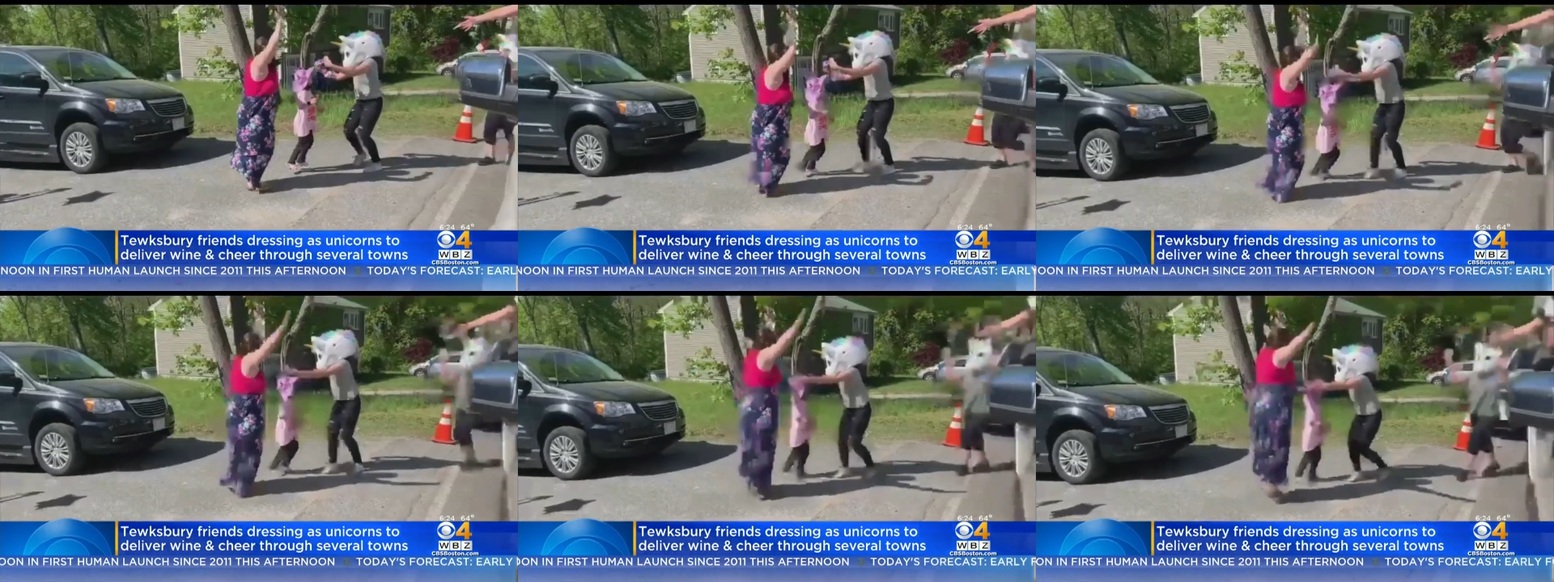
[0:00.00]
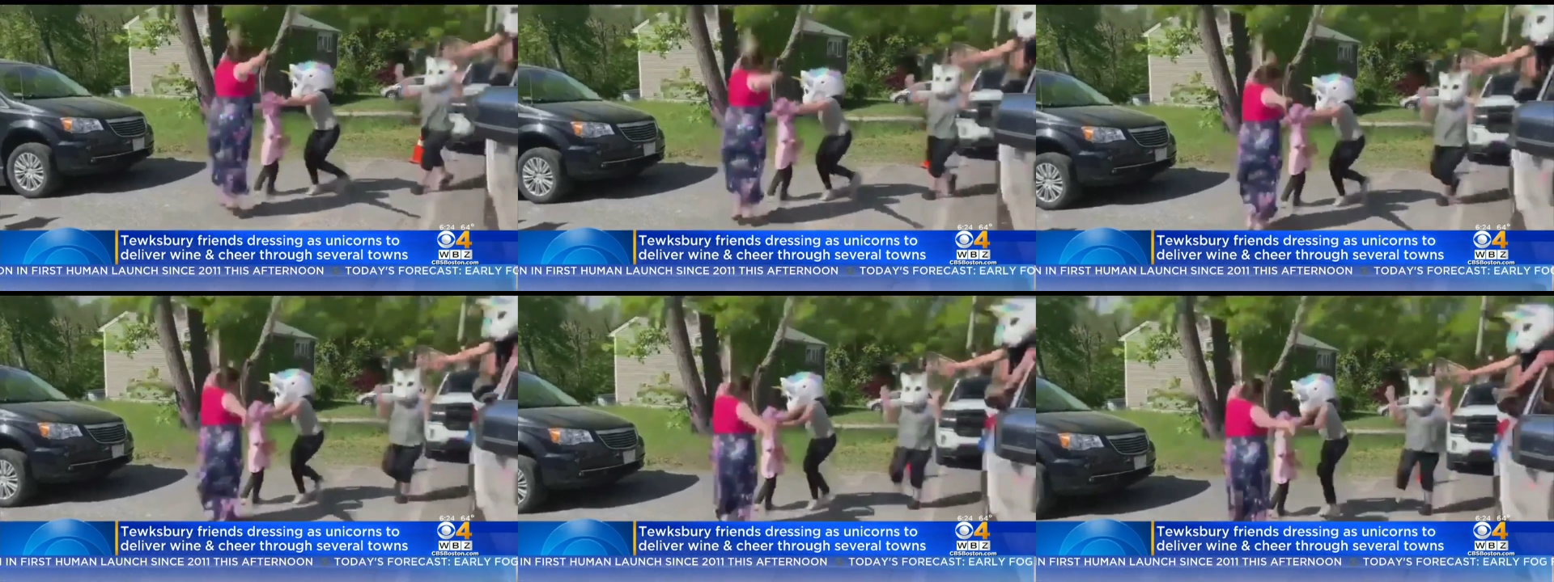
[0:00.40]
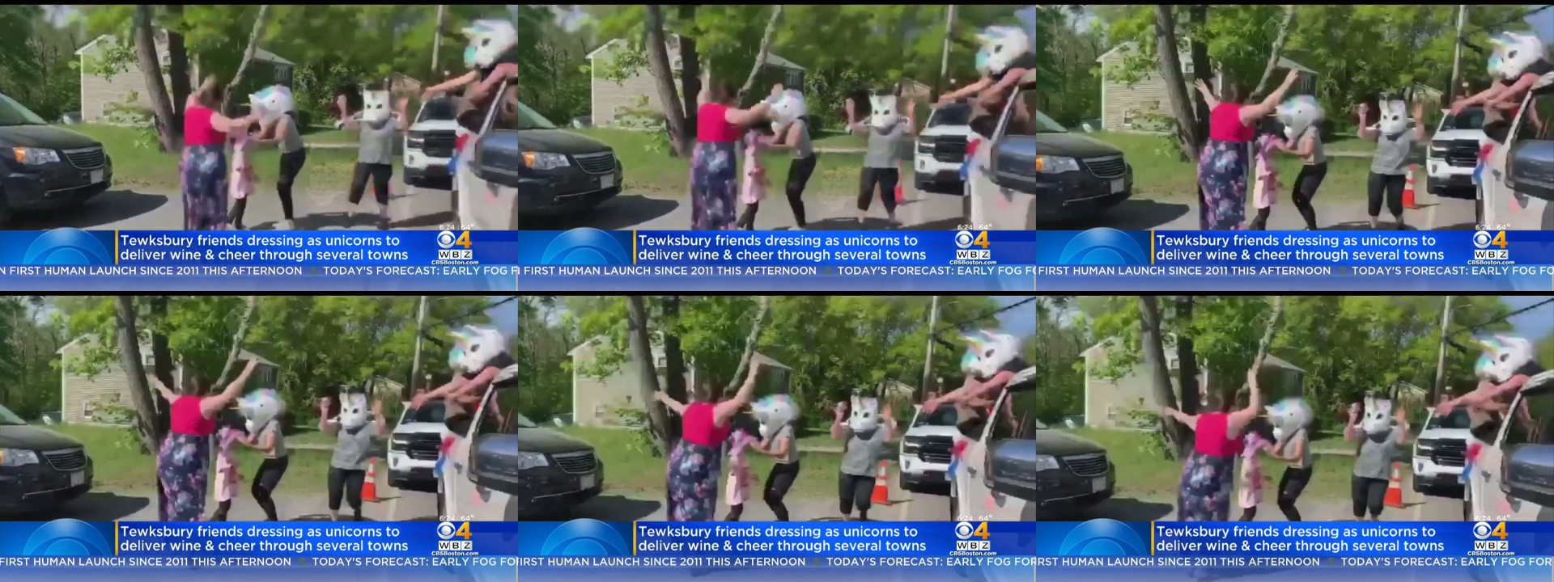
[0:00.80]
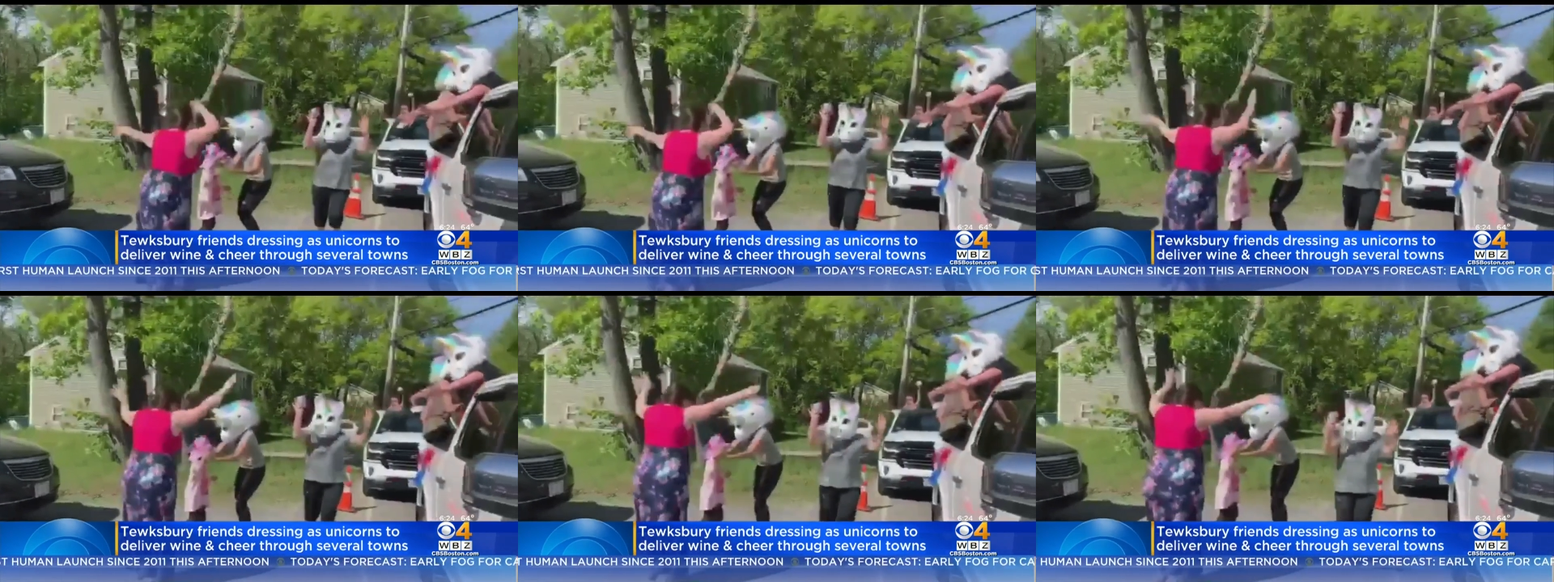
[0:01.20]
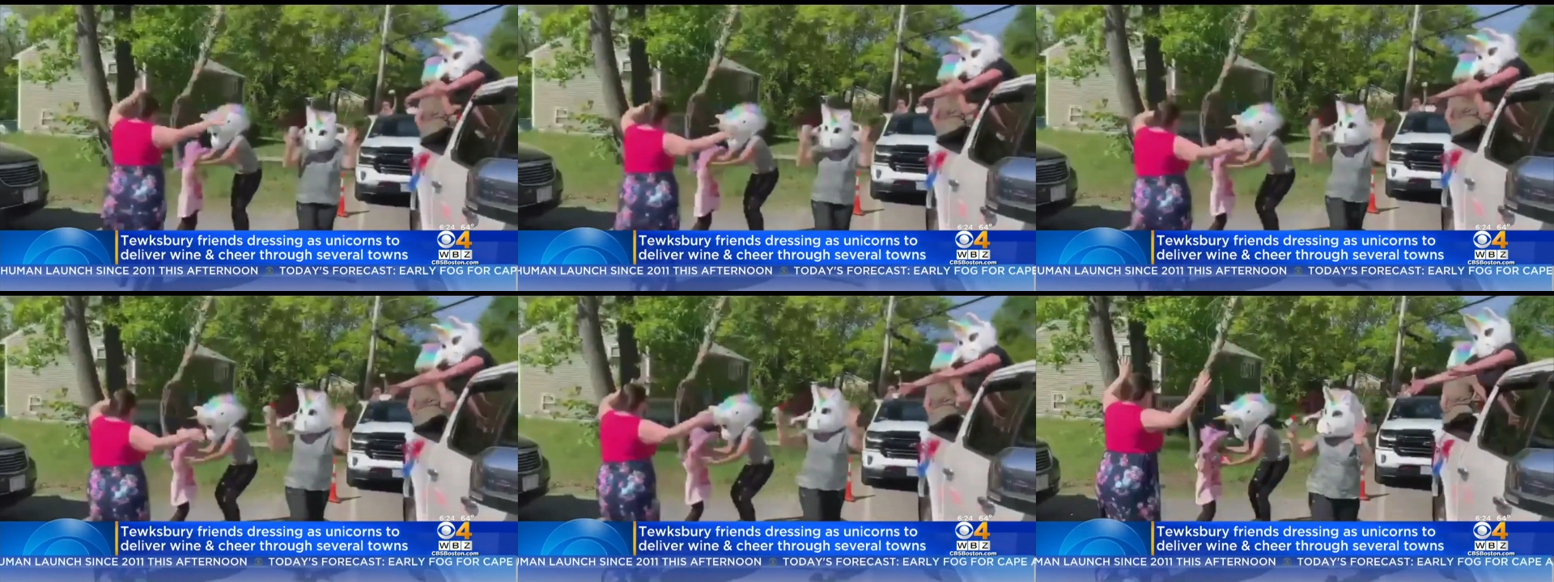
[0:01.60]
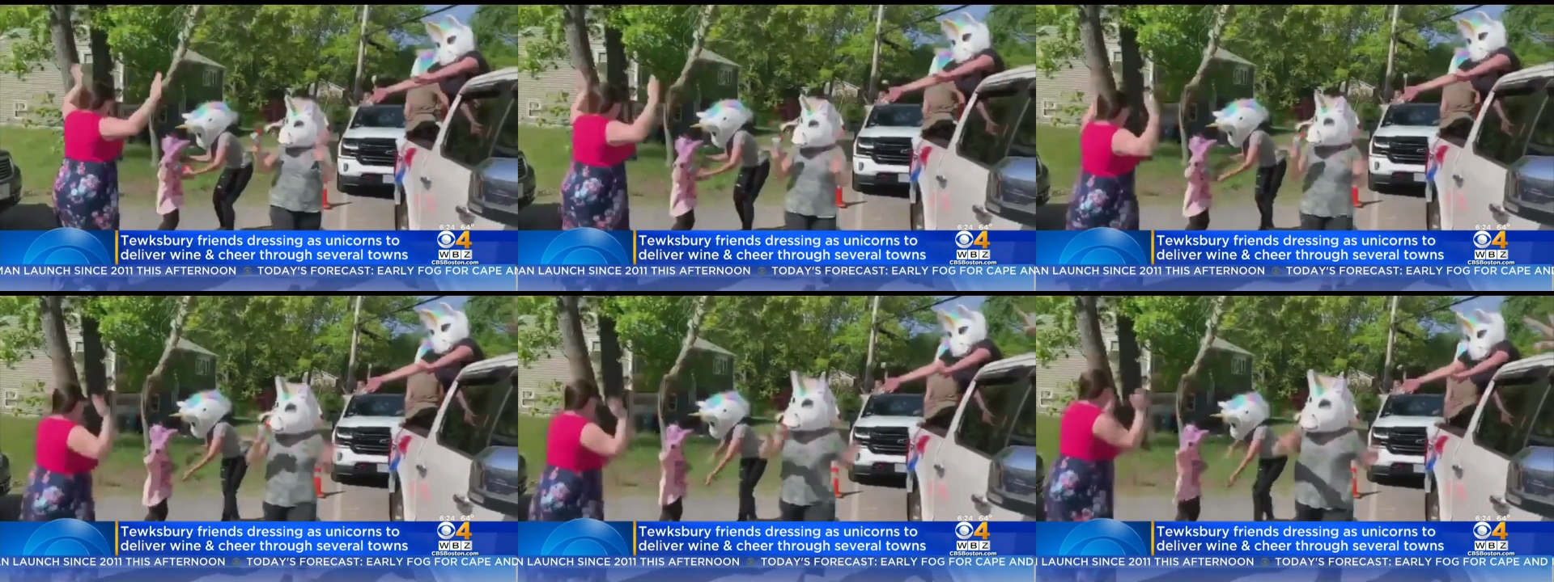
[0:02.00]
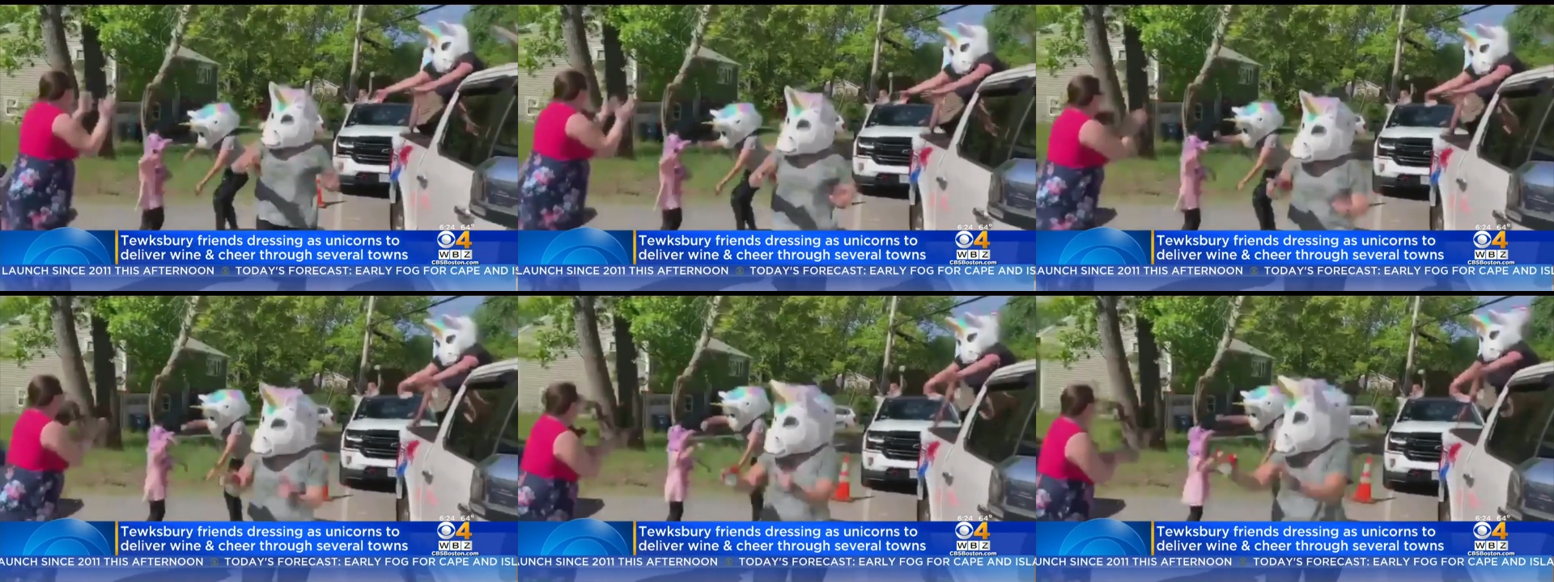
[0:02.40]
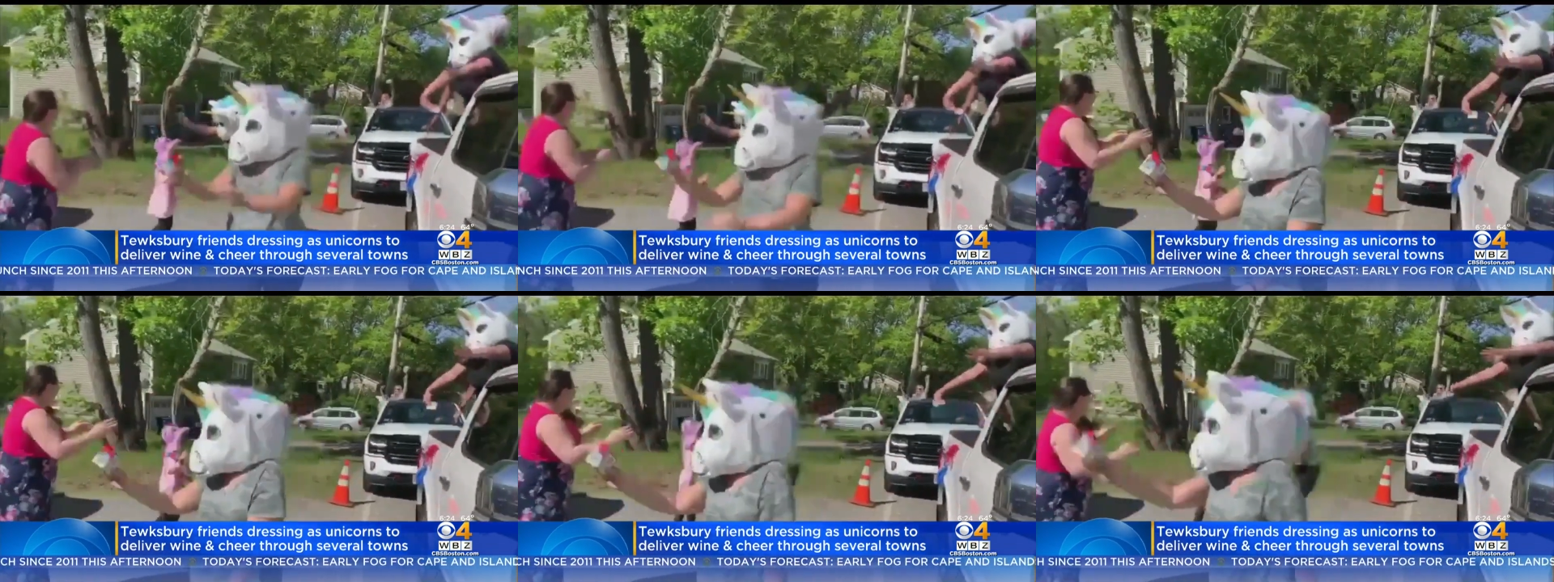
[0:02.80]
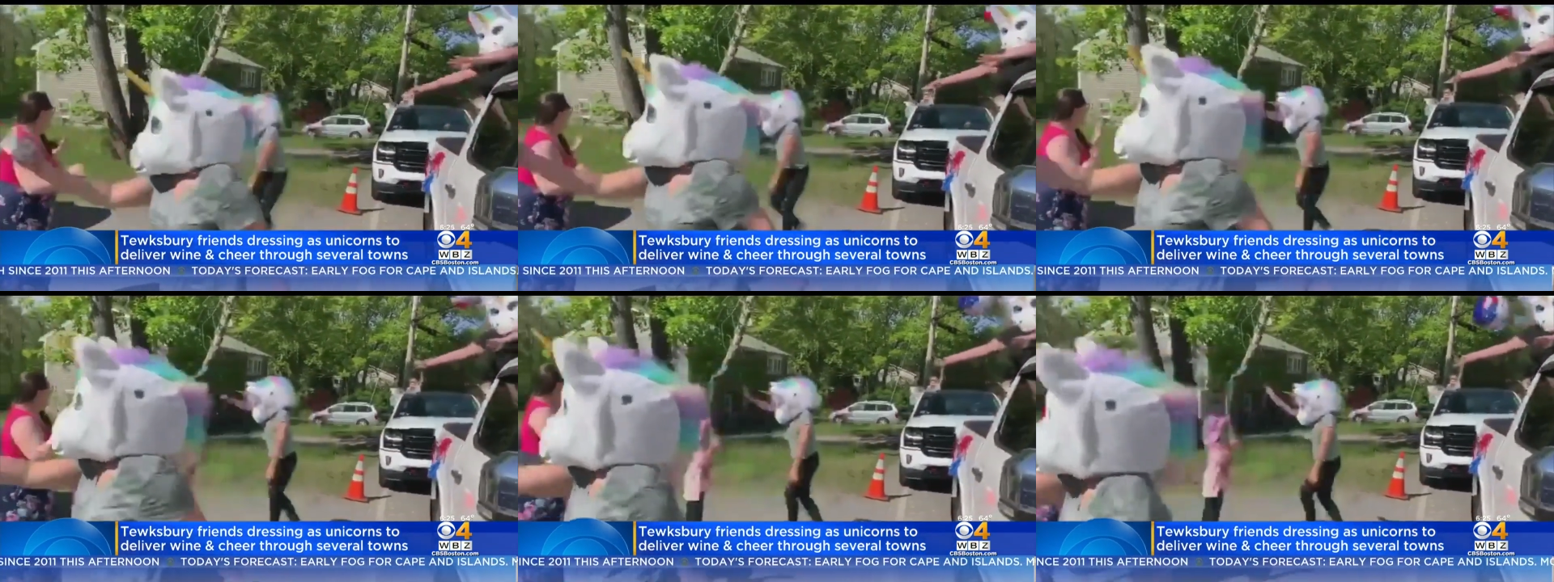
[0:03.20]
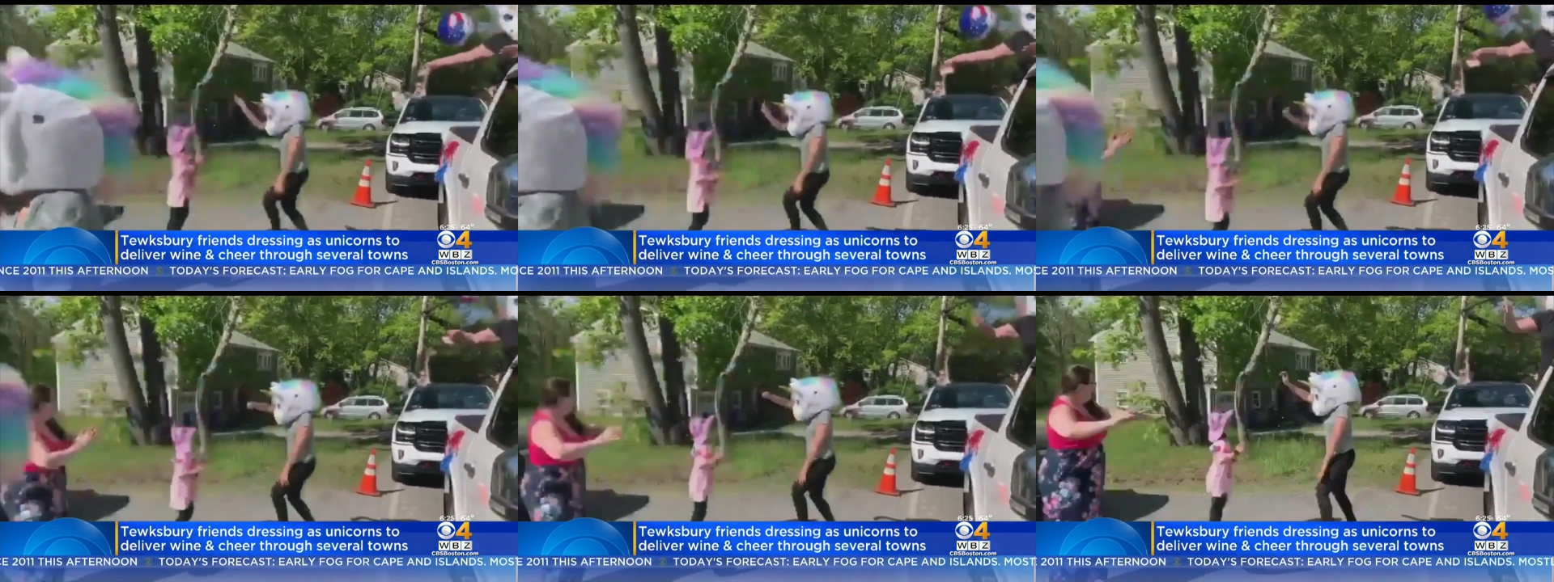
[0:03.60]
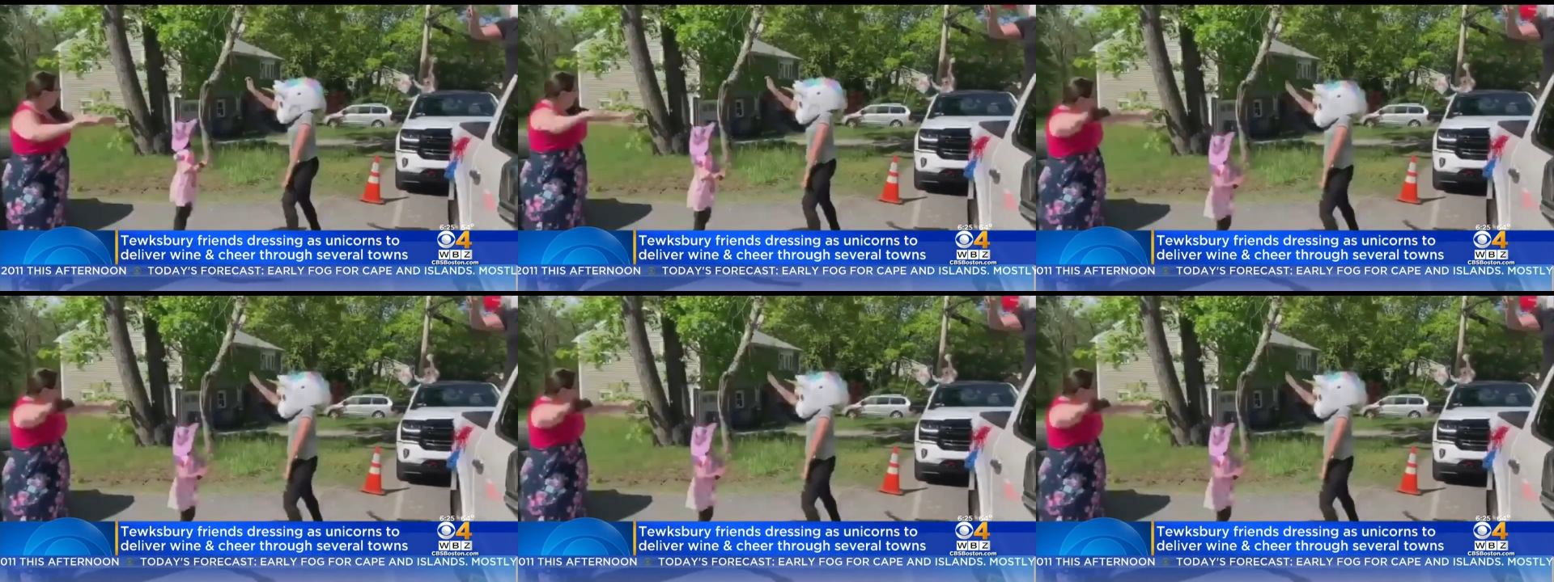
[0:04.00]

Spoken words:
[unreadable: no face in view]